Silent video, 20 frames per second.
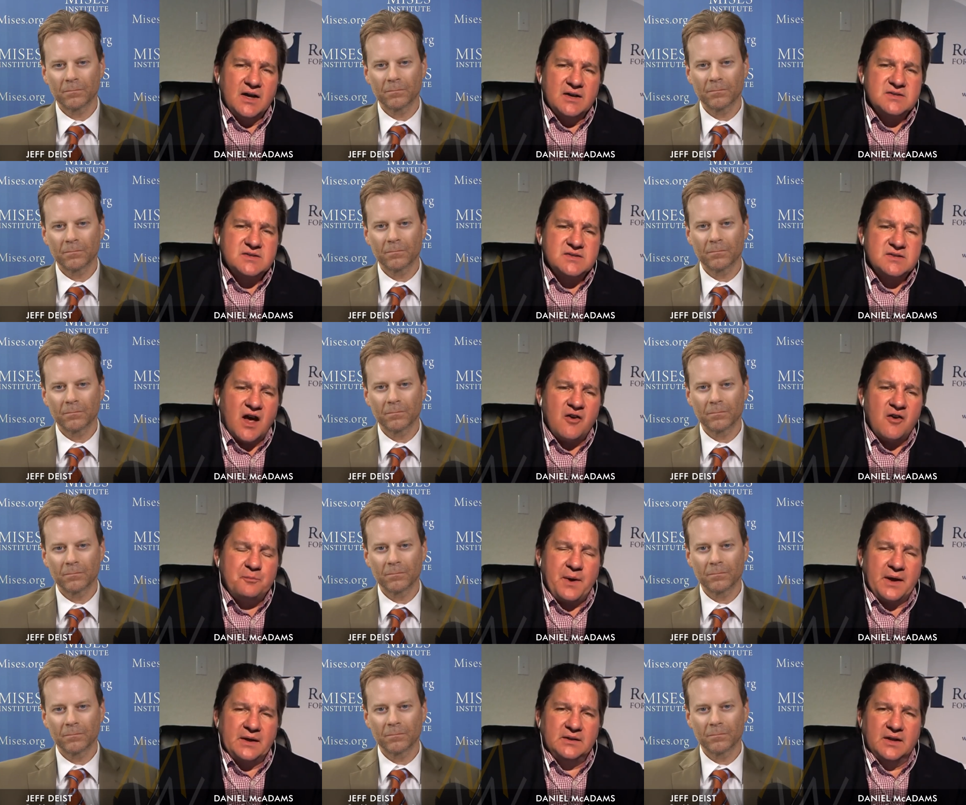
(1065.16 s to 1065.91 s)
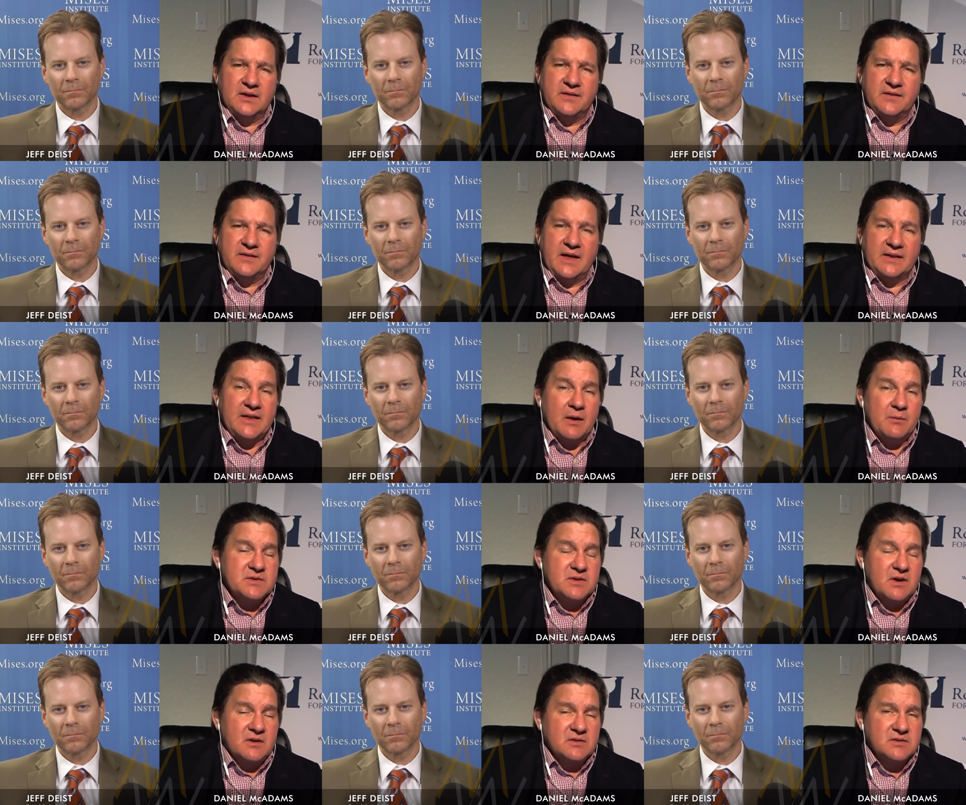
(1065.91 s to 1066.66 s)
Speaker 1: Soft peddling that.
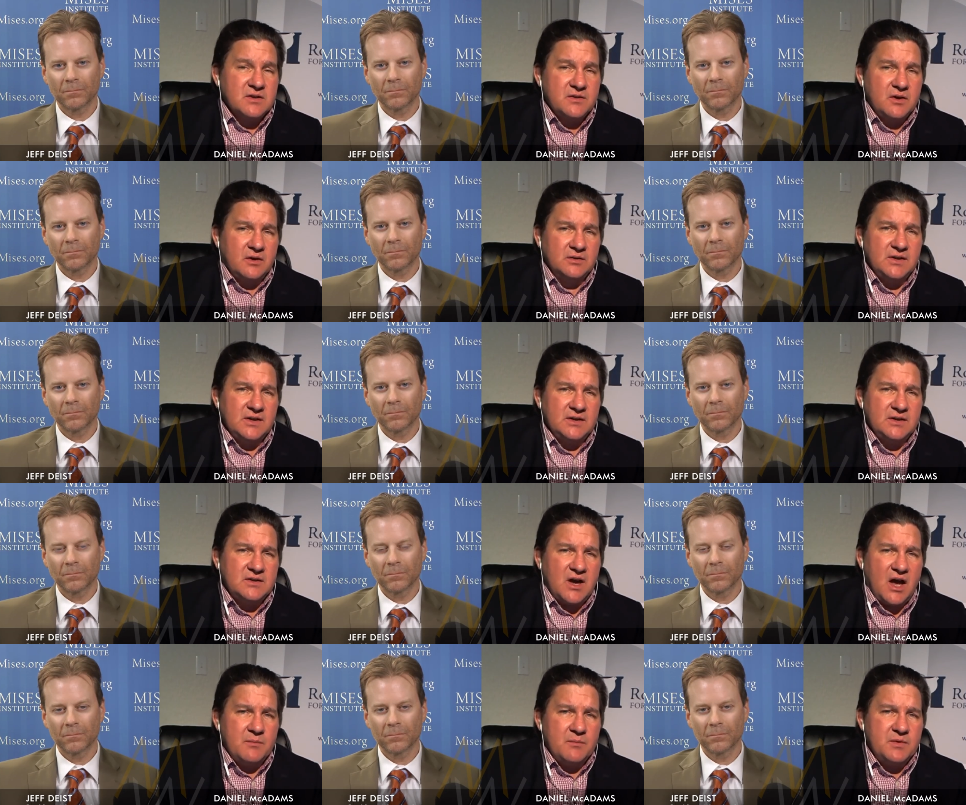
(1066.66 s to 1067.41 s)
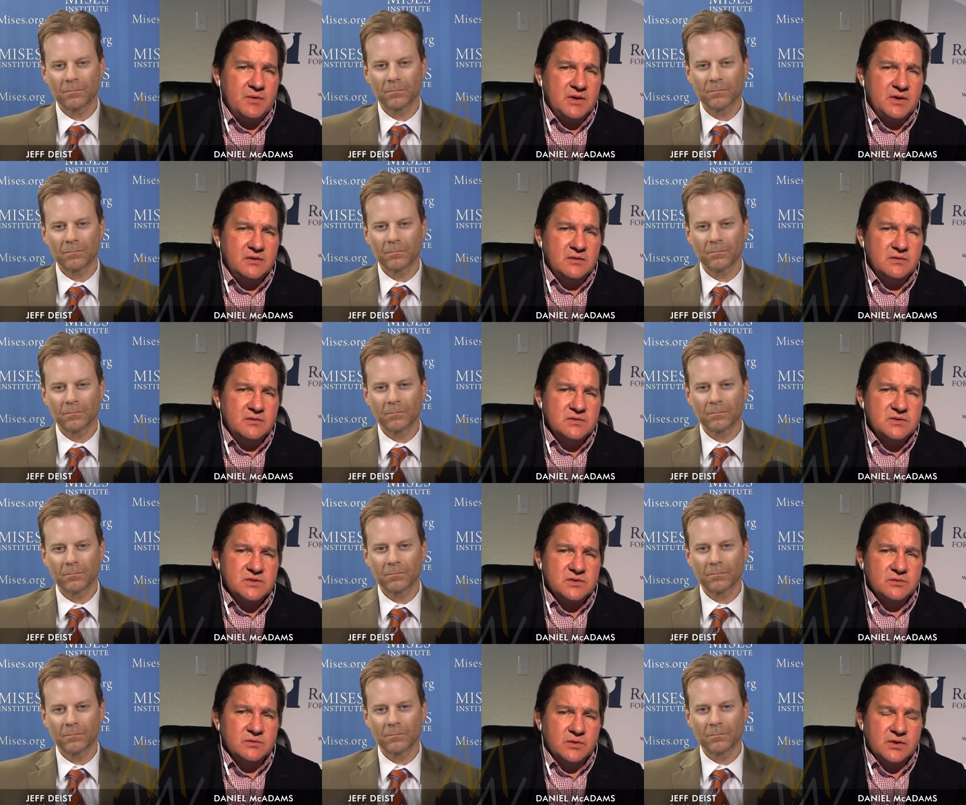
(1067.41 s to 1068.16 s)
That was also the only time he
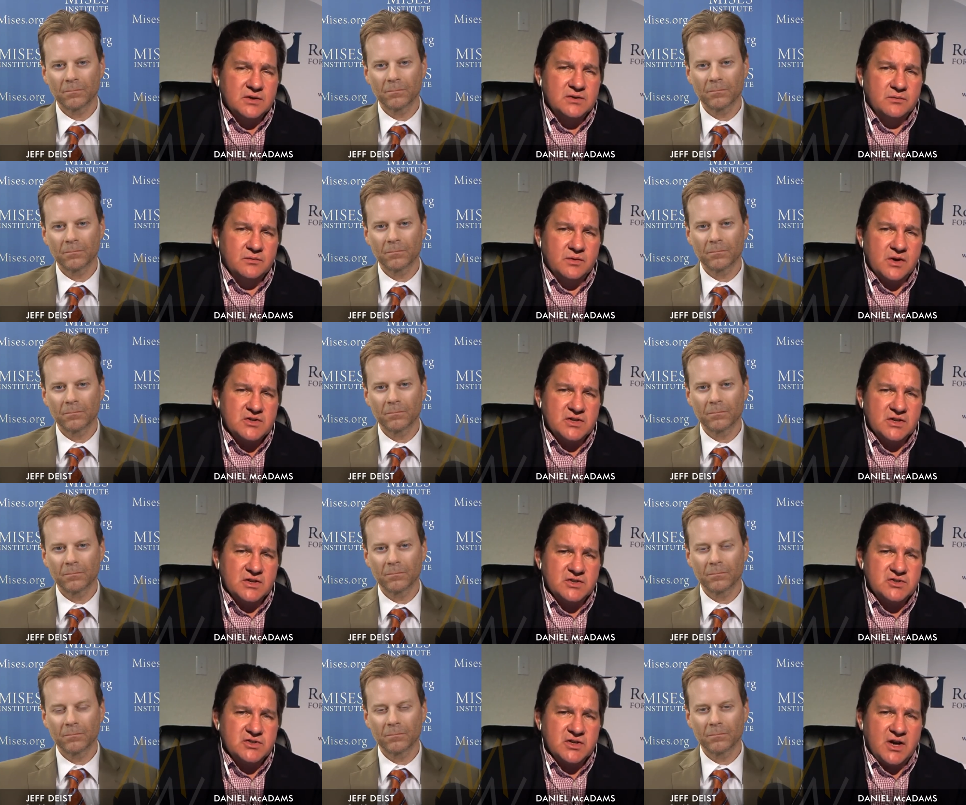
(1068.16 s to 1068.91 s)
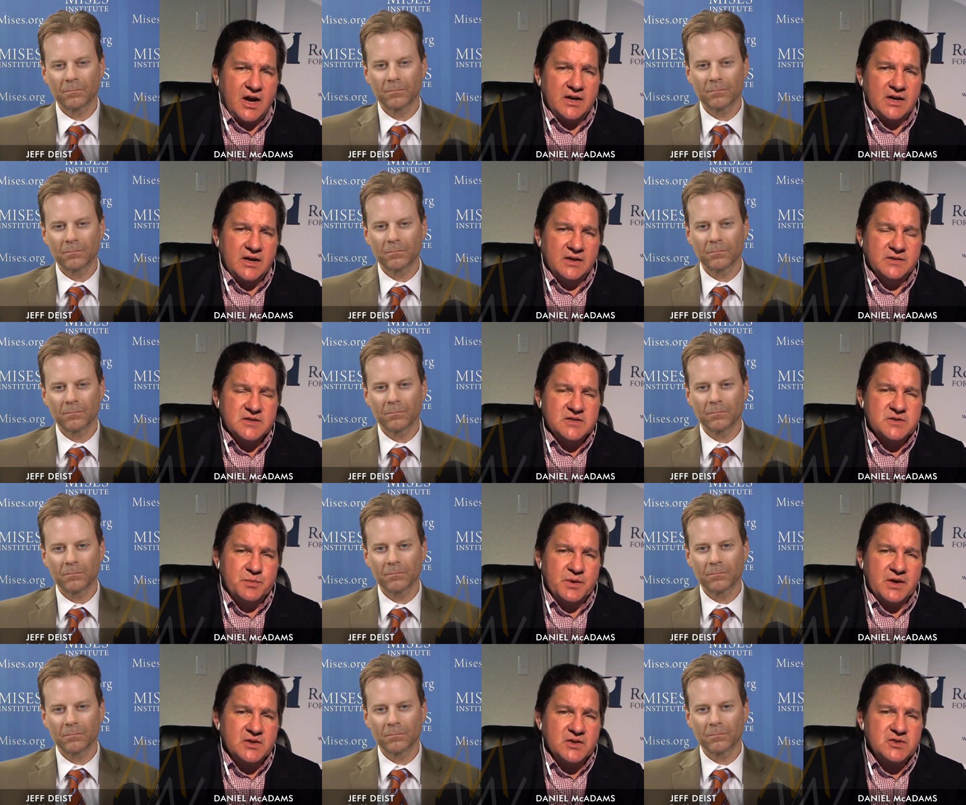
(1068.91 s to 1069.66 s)
used the word Russia and China
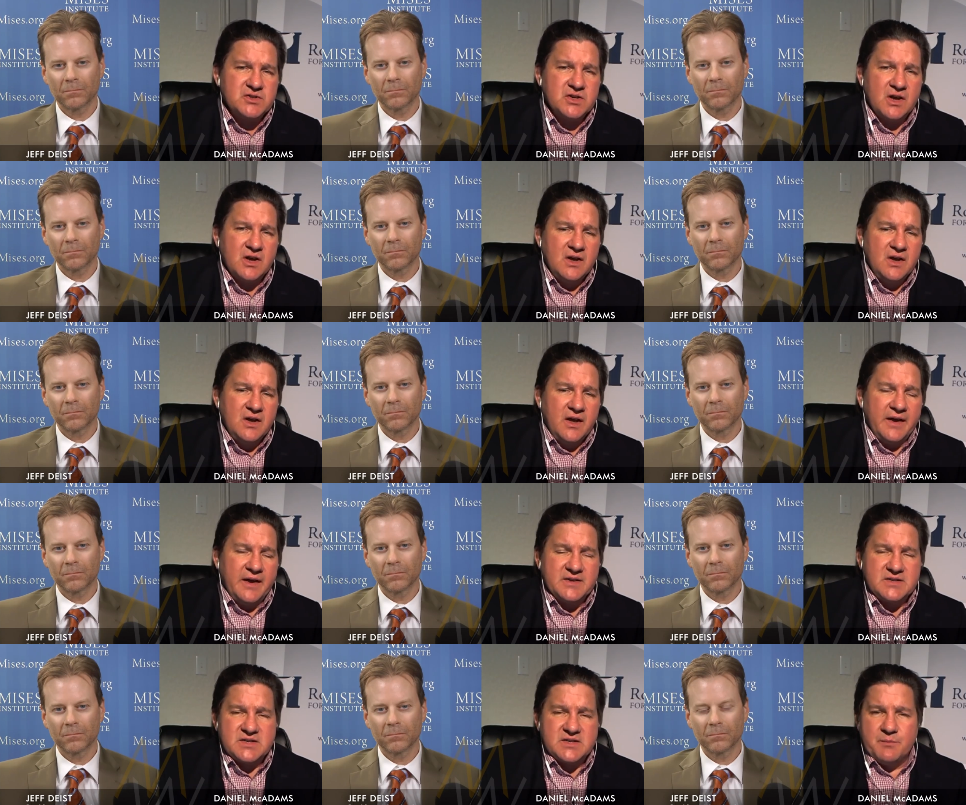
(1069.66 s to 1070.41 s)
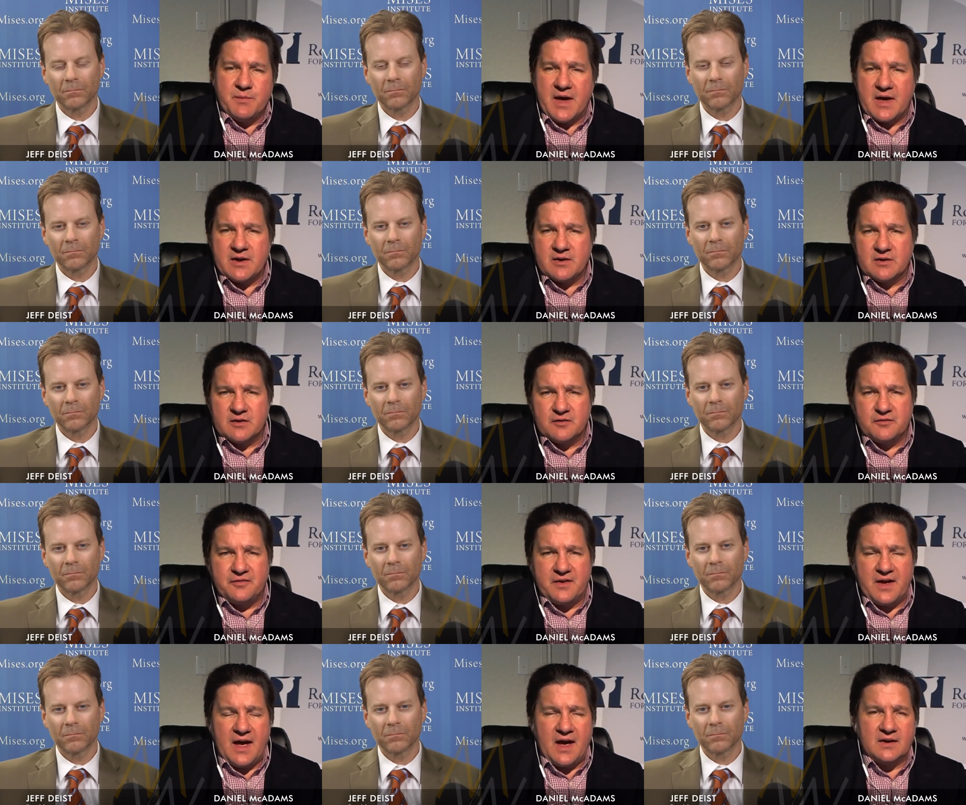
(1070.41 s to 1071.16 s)
in the speech. And as a matter
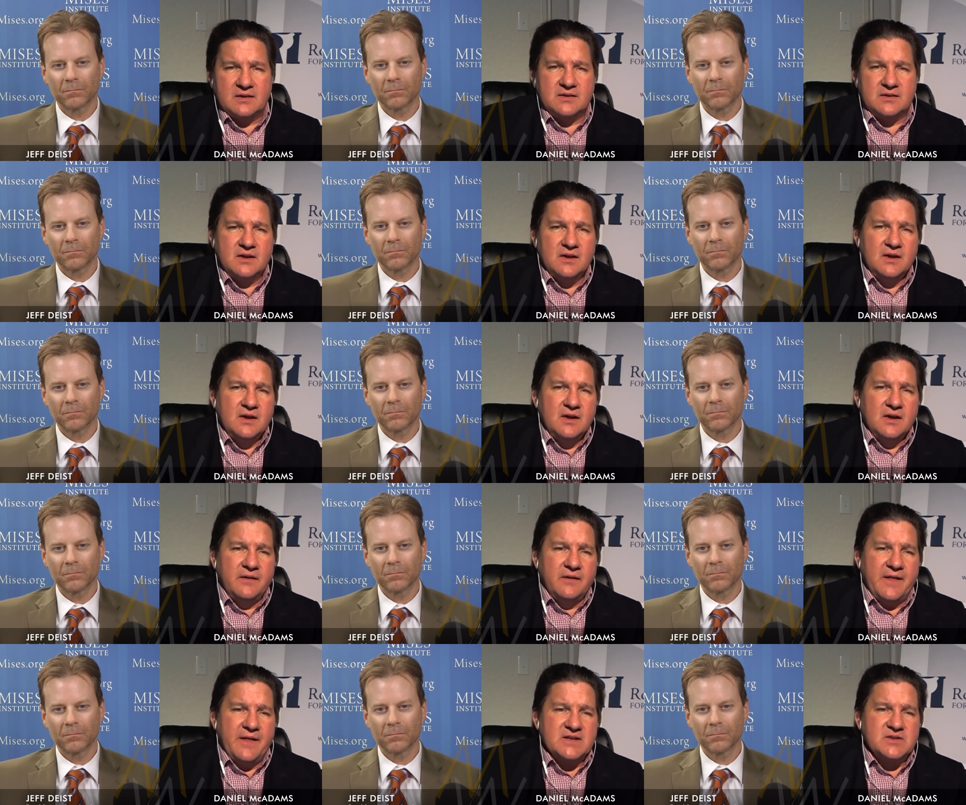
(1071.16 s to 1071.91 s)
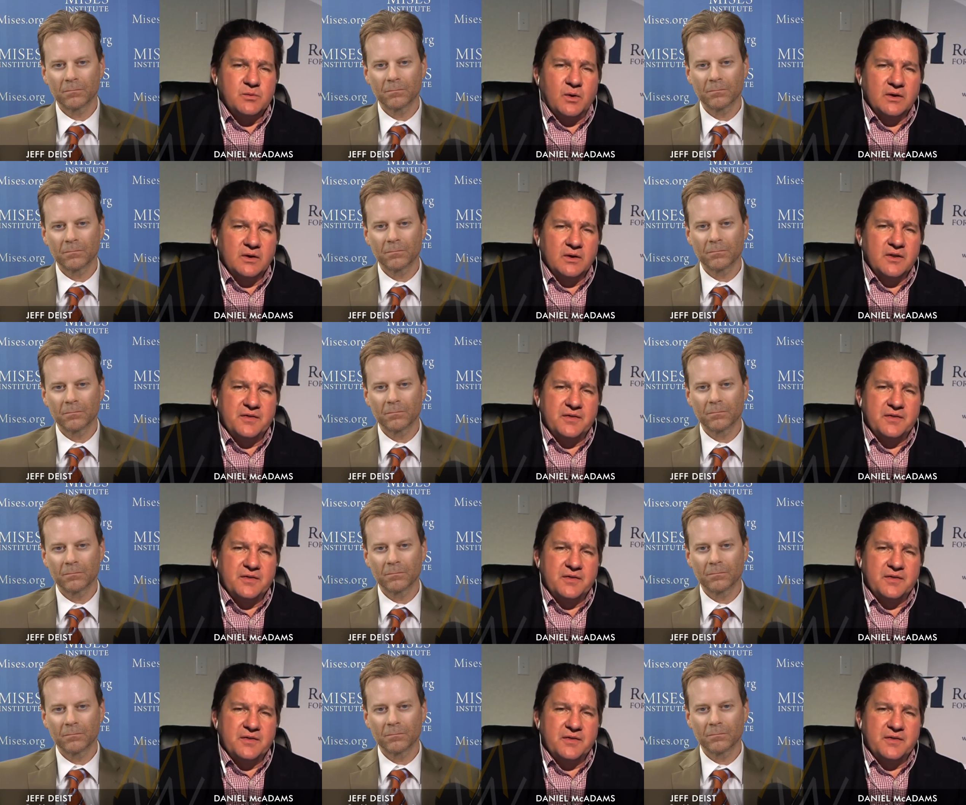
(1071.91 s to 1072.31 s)
of fact, that's one of the